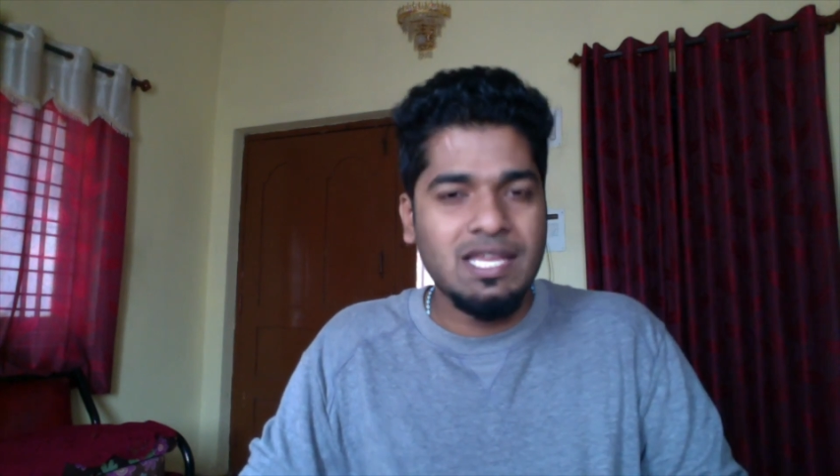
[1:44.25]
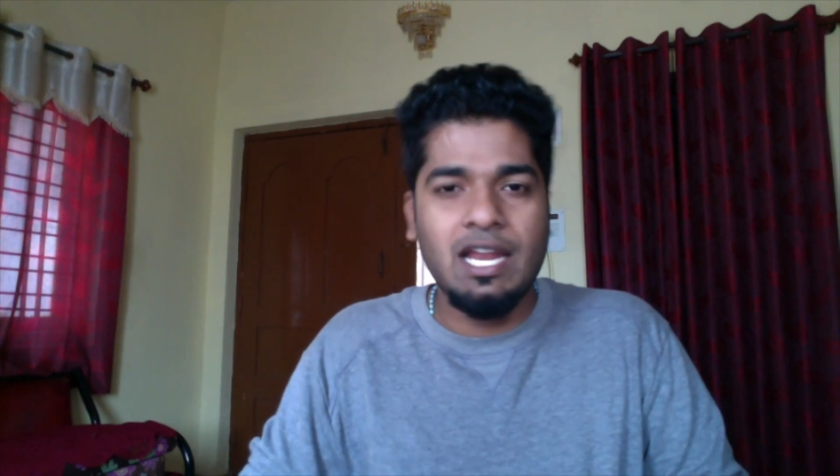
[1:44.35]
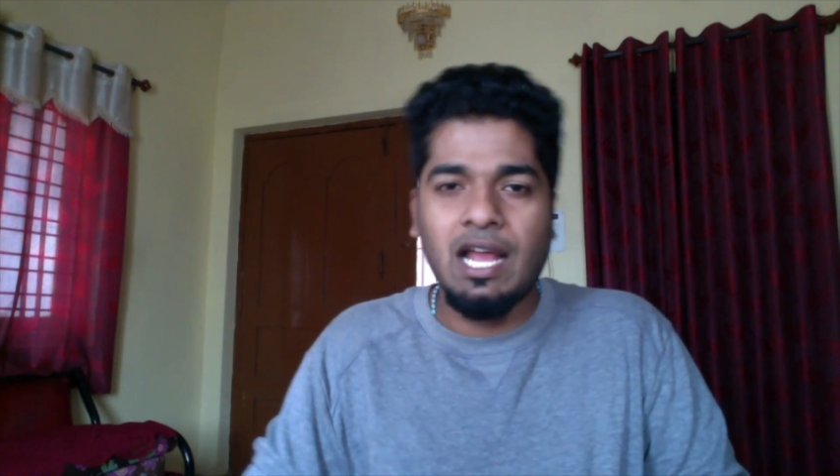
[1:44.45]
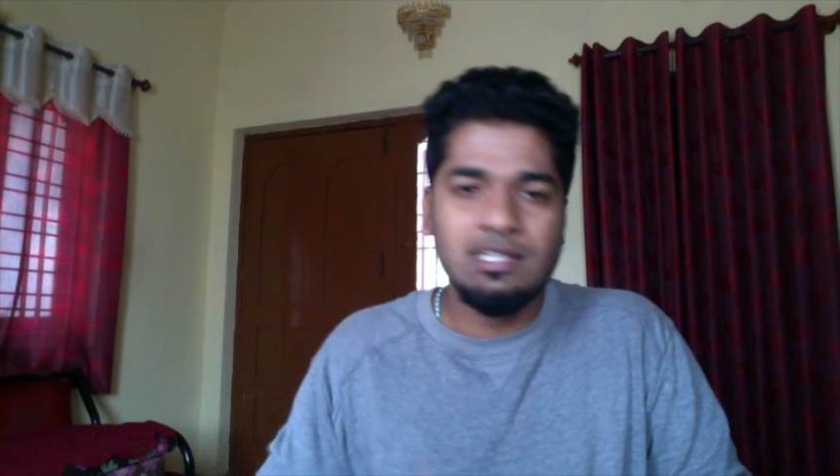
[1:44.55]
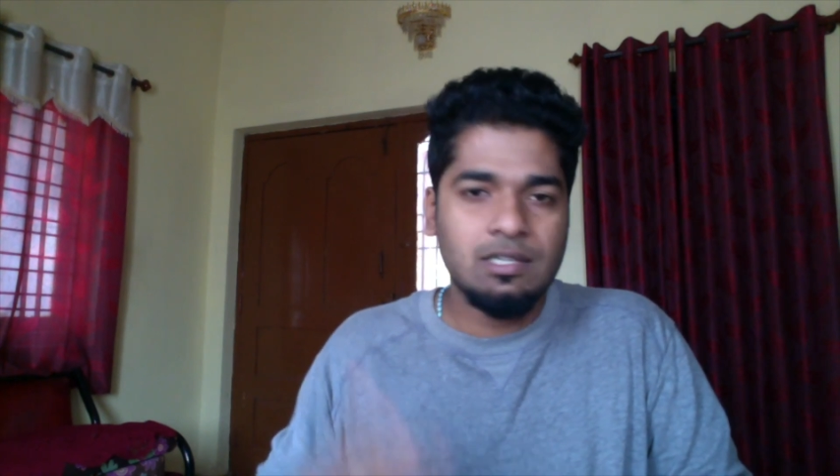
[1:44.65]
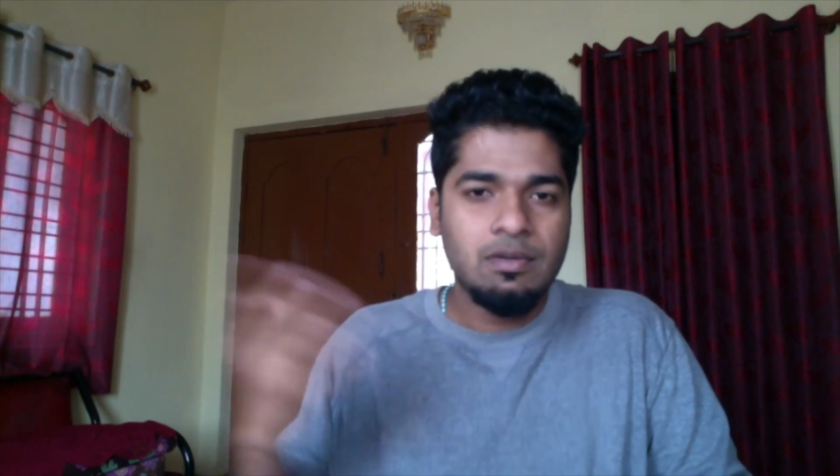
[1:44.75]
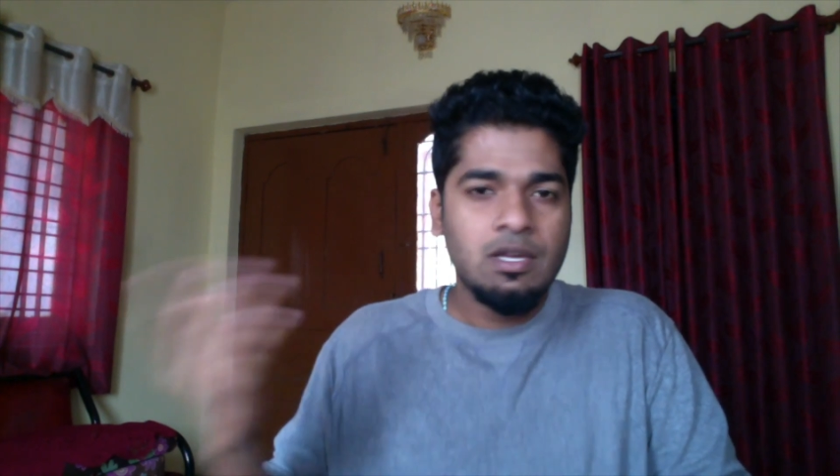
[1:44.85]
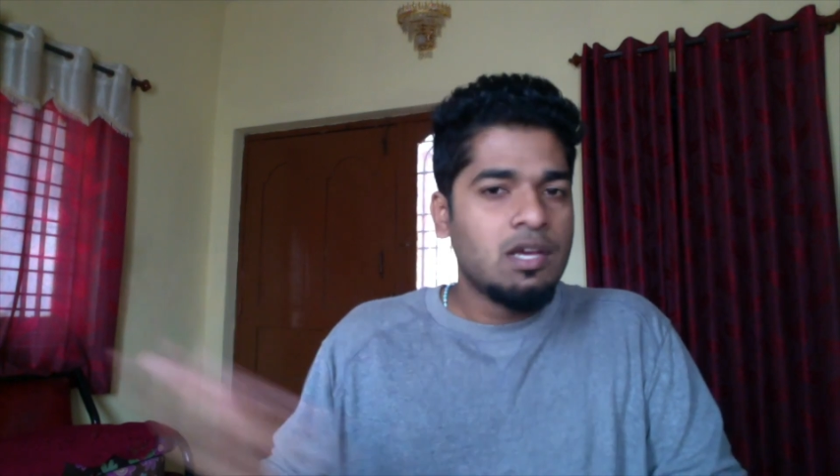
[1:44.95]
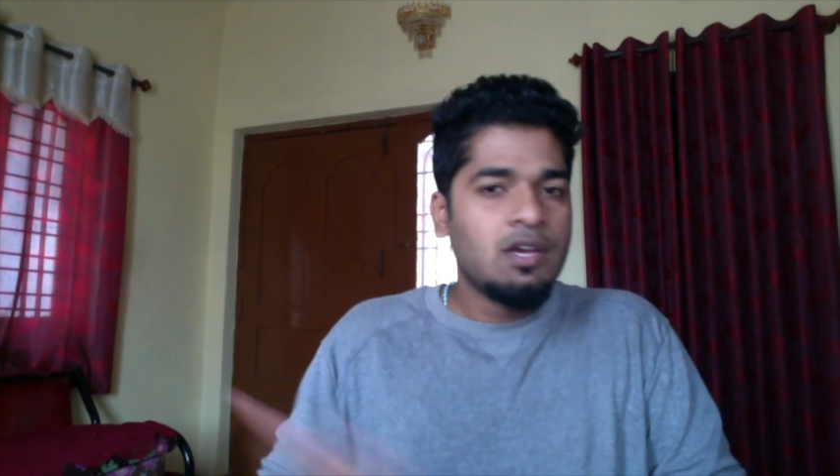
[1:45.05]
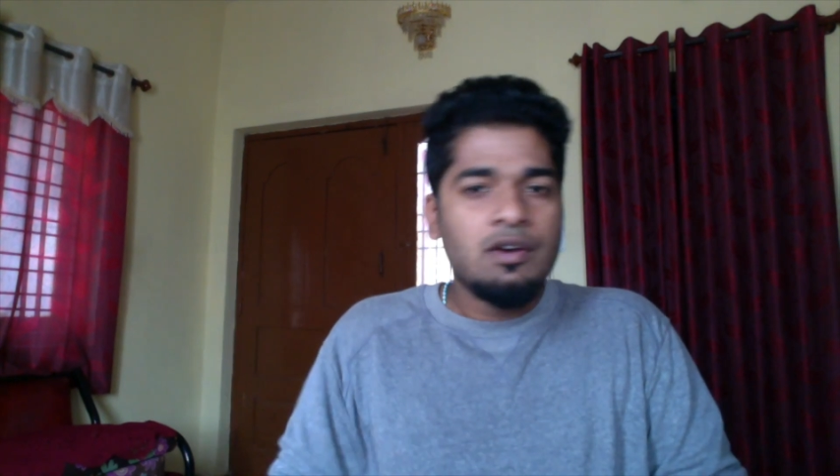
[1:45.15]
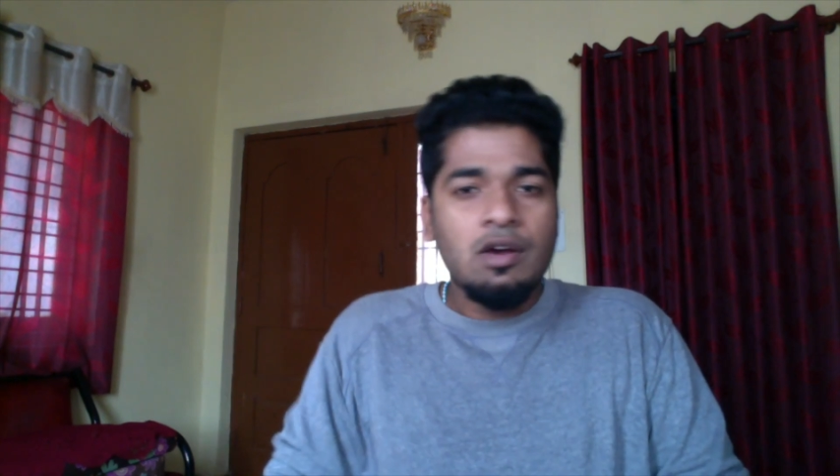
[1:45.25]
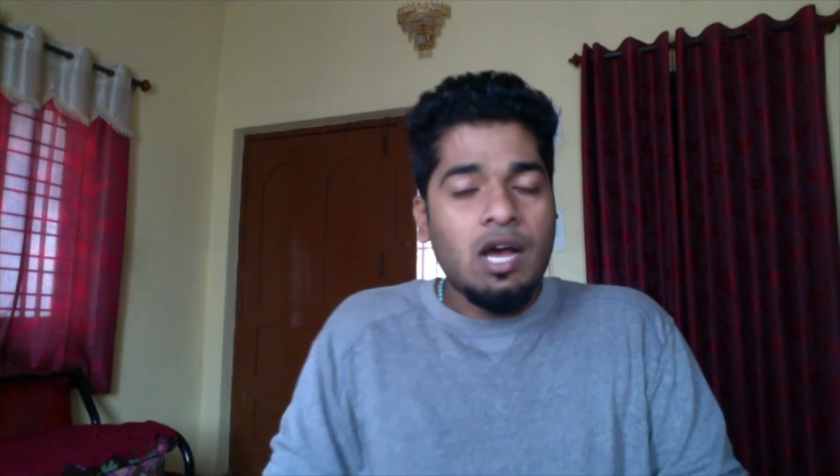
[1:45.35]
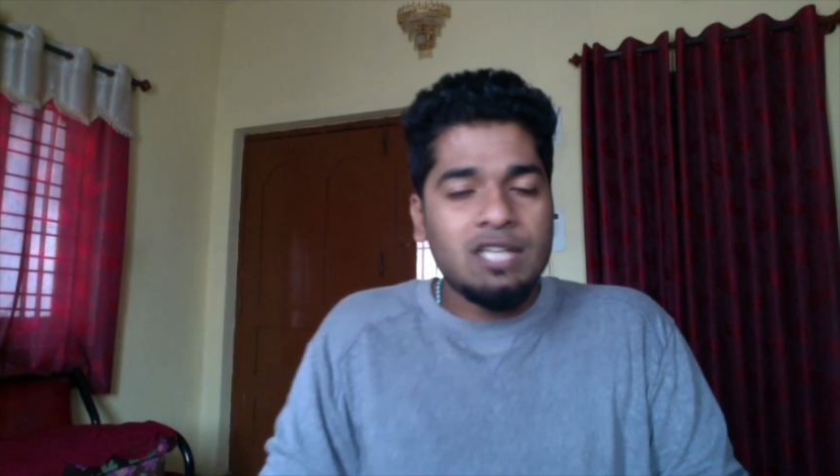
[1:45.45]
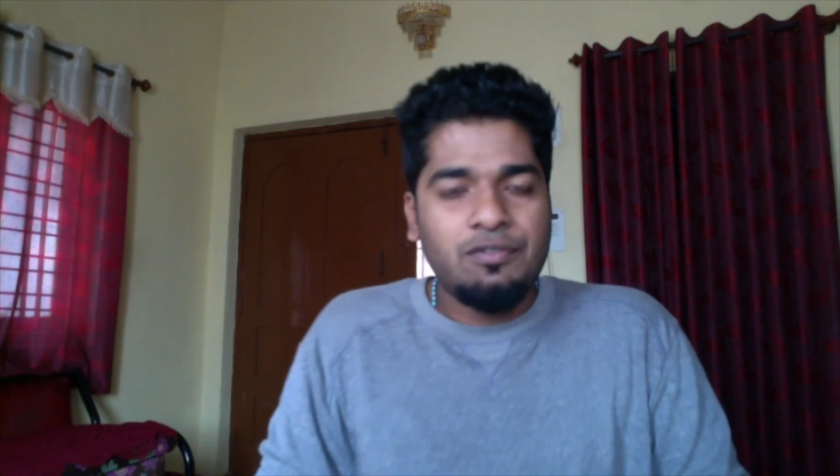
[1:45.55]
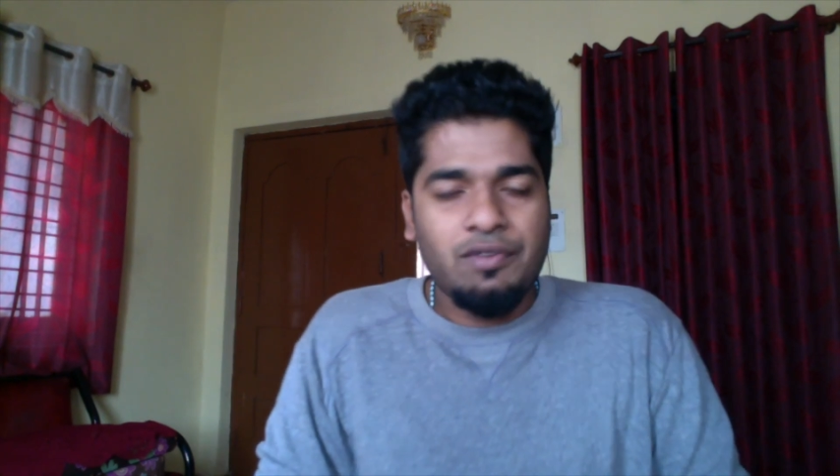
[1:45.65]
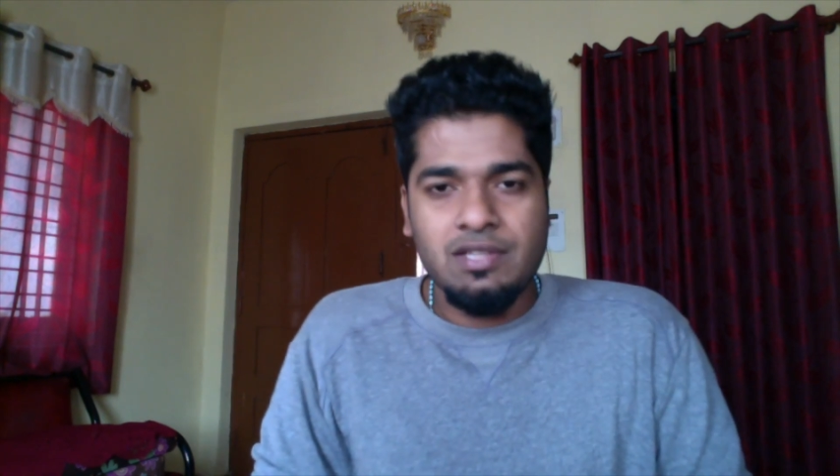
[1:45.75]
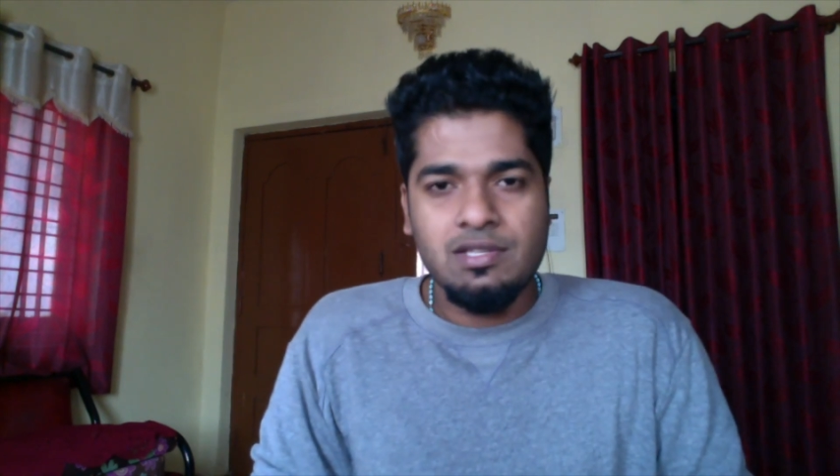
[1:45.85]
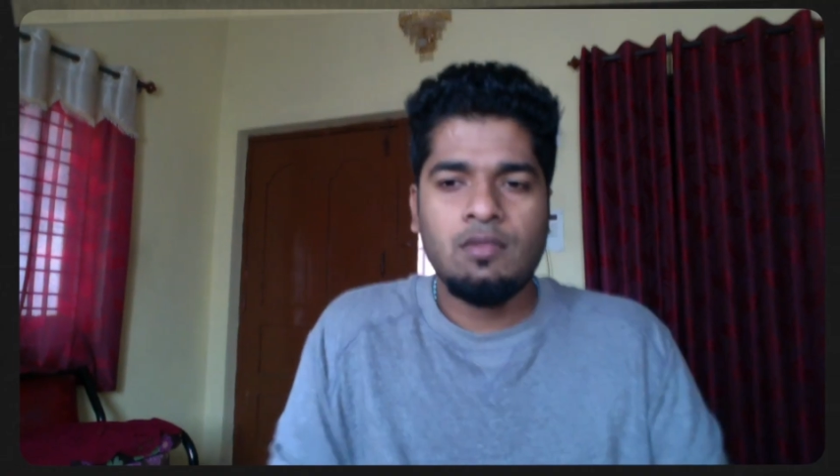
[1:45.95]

and other other friends